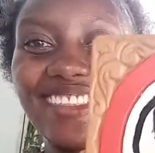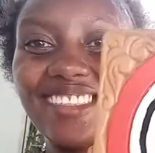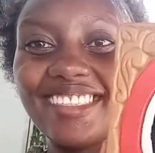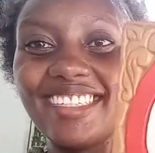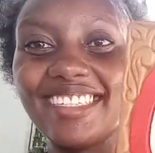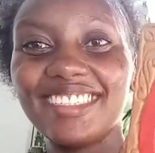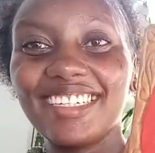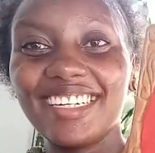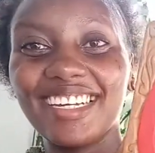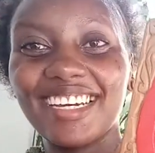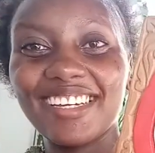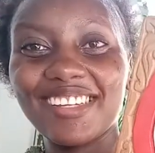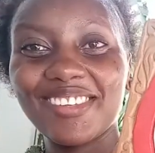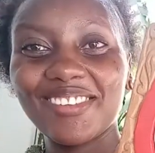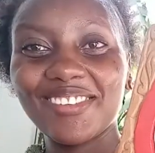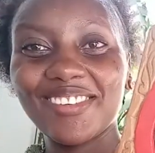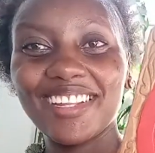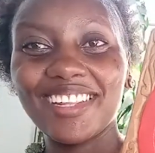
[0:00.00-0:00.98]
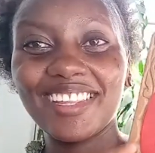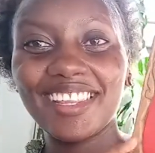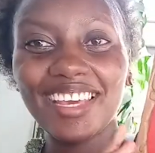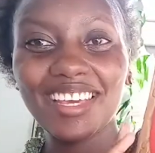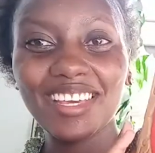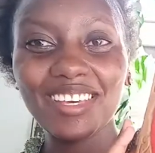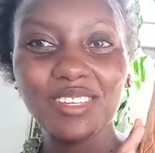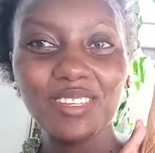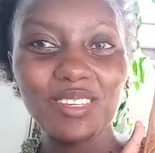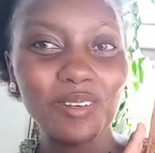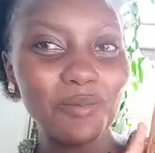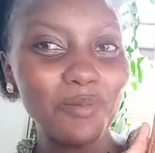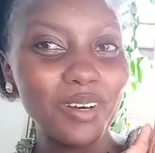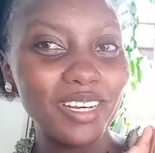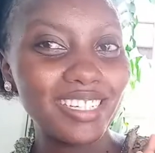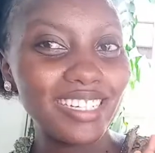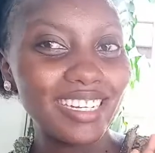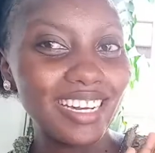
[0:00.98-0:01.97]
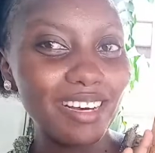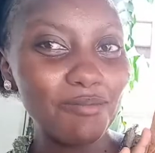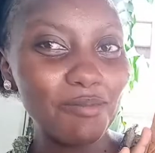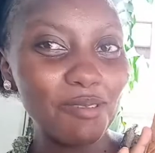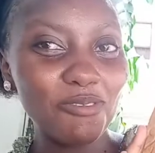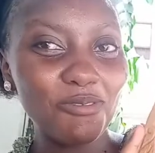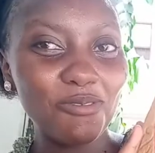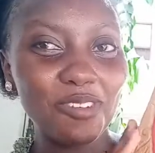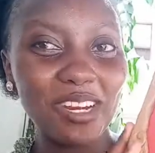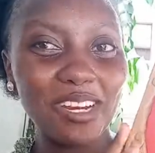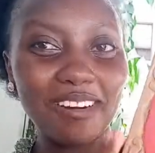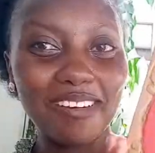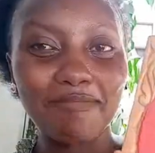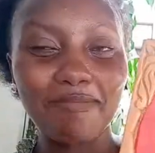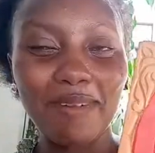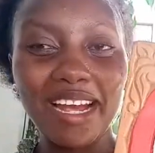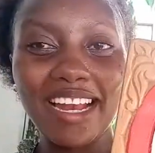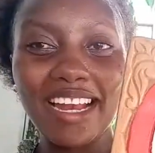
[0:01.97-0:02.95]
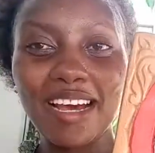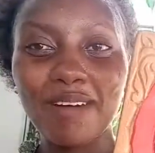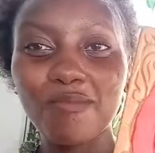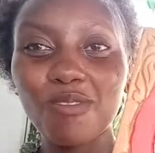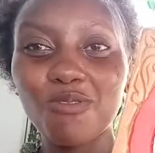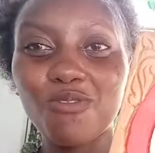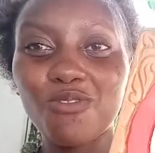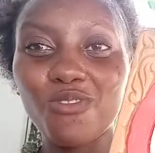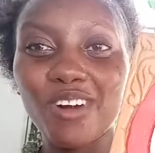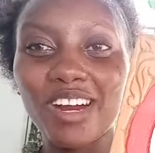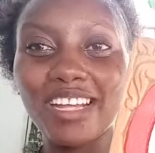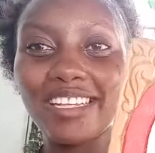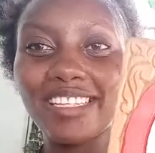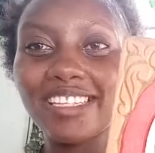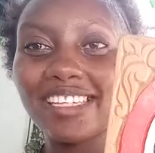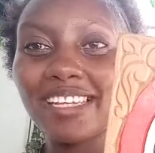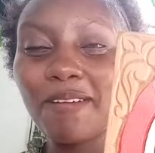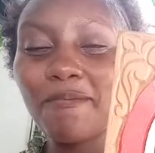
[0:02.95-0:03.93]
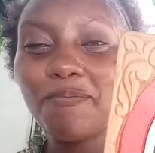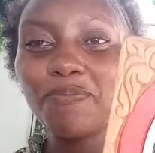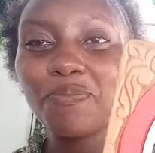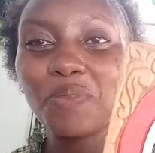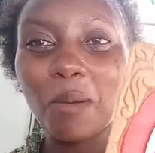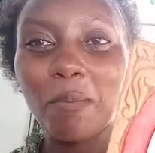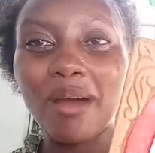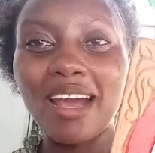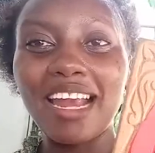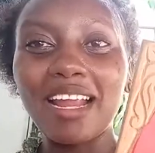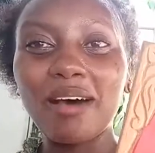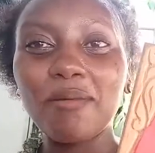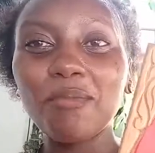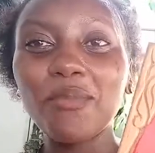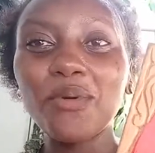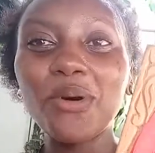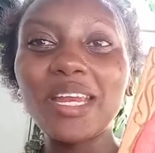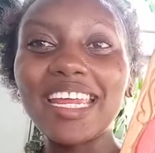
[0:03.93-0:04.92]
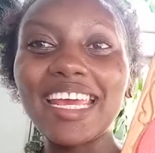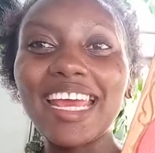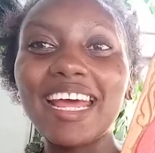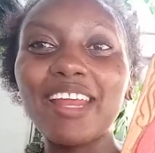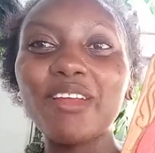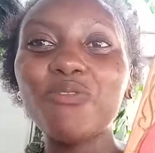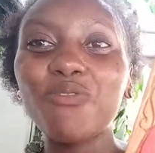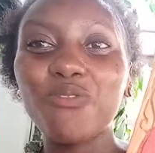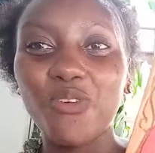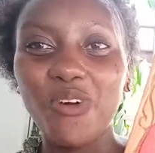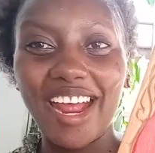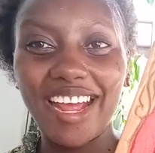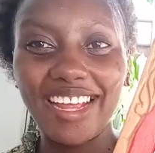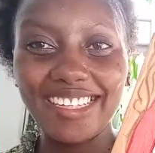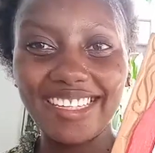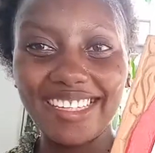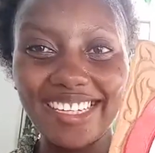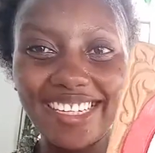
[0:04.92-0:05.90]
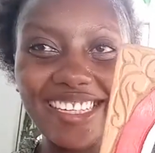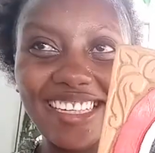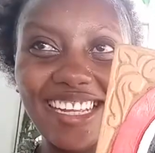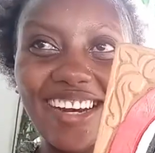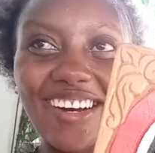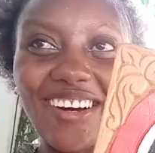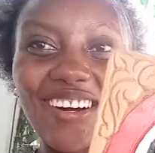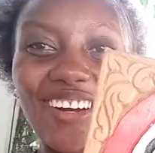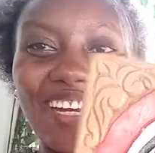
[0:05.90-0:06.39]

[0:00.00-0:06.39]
such a nice one thank you so much Lamu my Lamu friends my Lamunian friends eh? they call